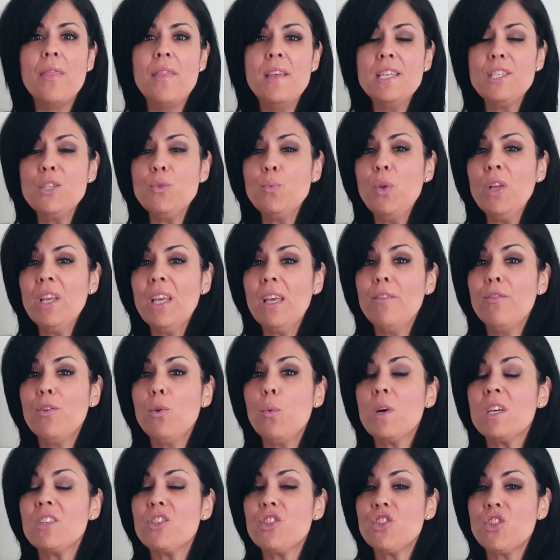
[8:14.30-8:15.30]
This will give
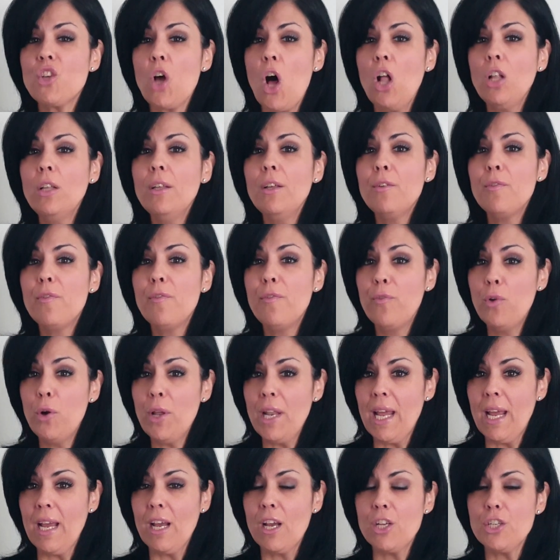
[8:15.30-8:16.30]
you a solid
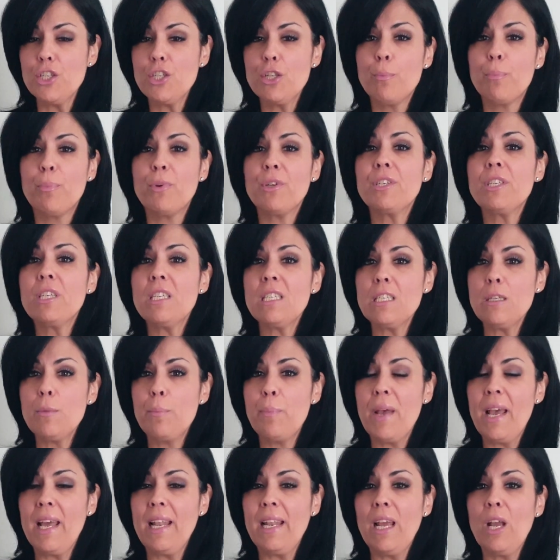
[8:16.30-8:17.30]
footing to
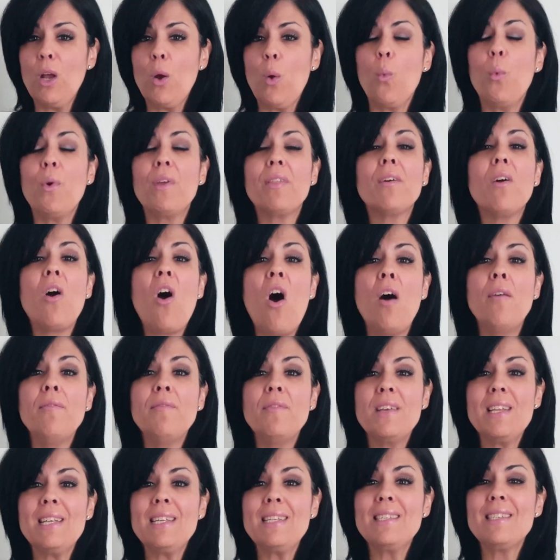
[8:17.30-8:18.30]
participating with
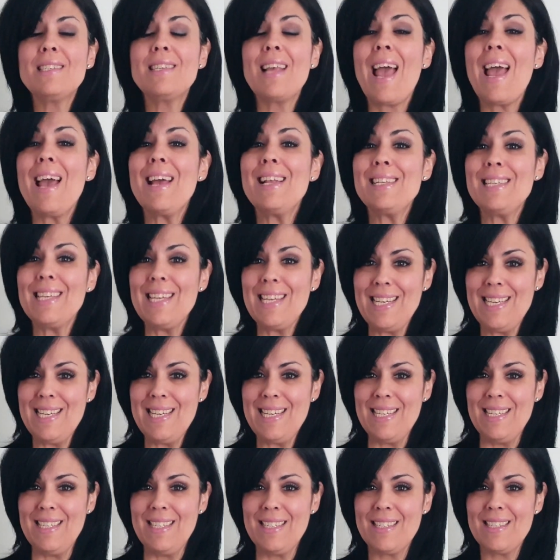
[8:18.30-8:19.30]
confidence and
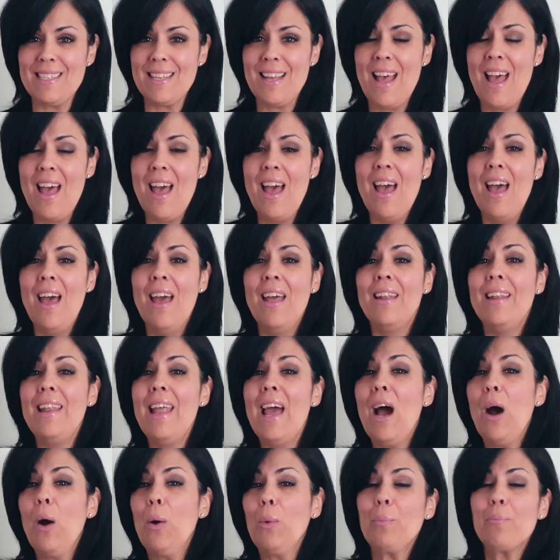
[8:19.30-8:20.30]
ease.
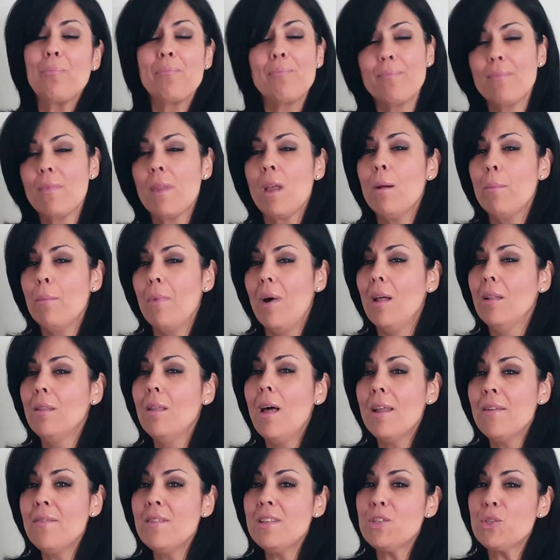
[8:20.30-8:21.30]
Now,
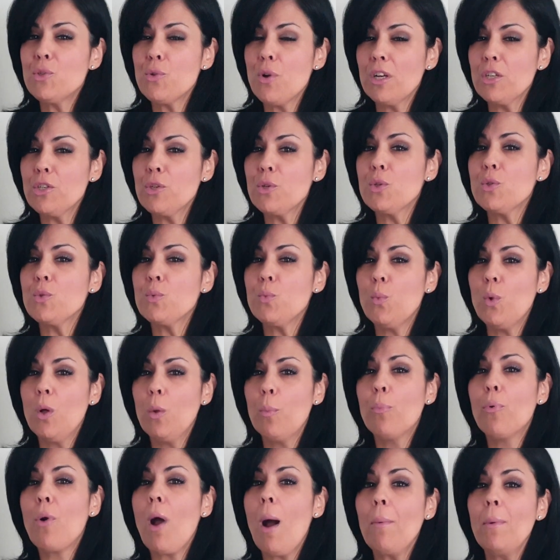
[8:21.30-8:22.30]
a lot of instructors
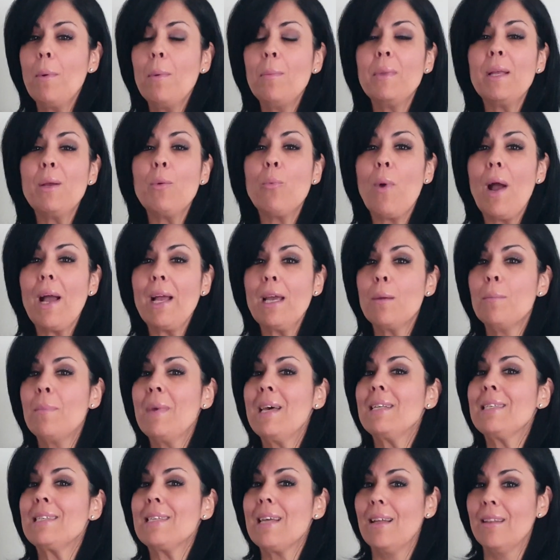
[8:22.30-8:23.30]
will probably
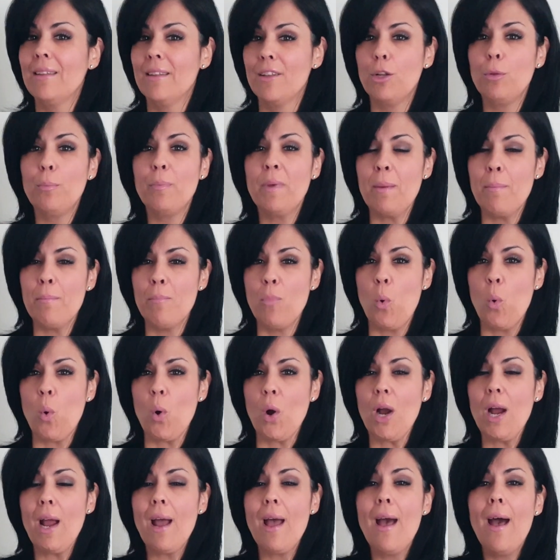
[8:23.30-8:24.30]
recommend a little bit
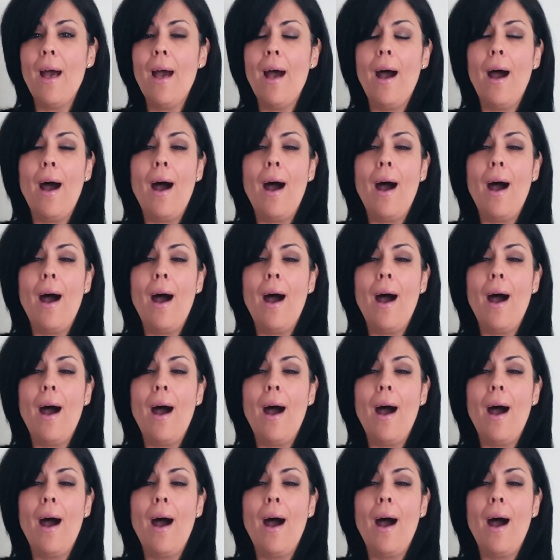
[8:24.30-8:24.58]
more.